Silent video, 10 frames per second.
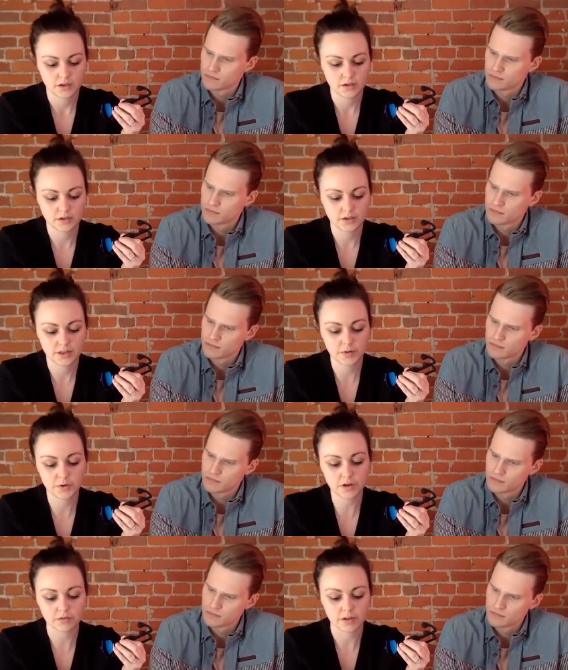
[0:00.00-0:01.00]
Speaker 1: And there we
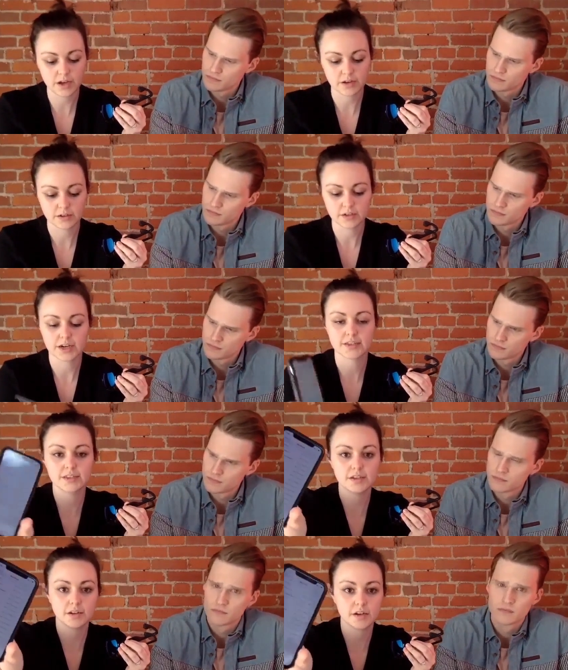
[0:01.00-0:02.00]
go. Yeah, I
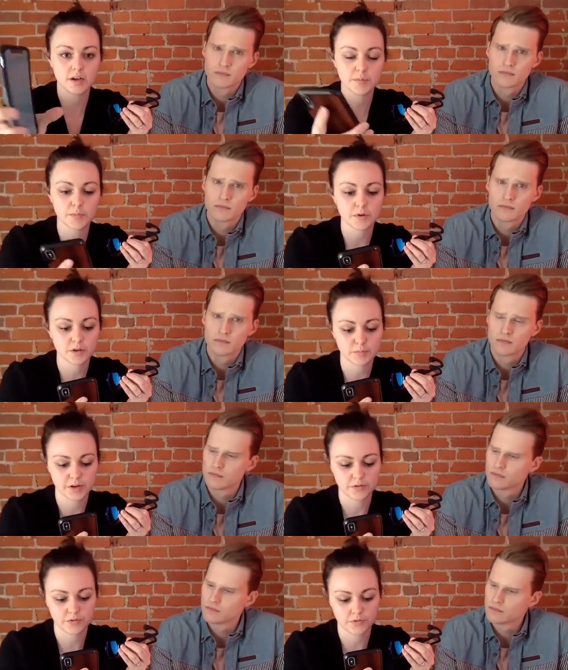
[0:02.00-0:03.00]
see it come up on my
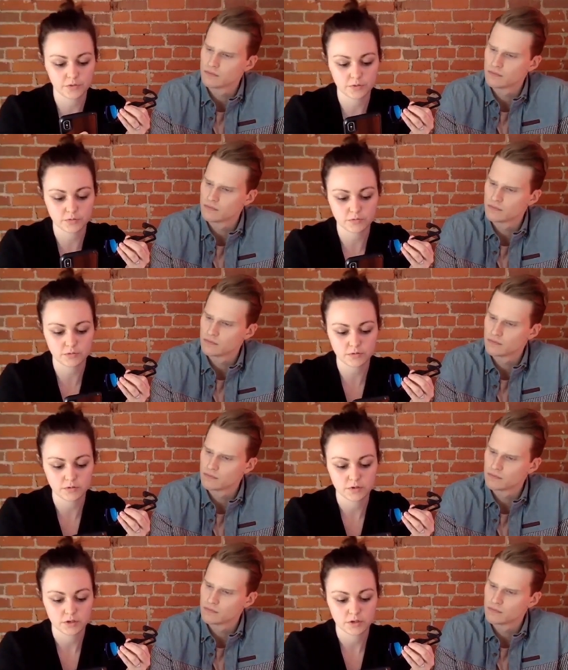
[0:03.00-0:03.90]
phone.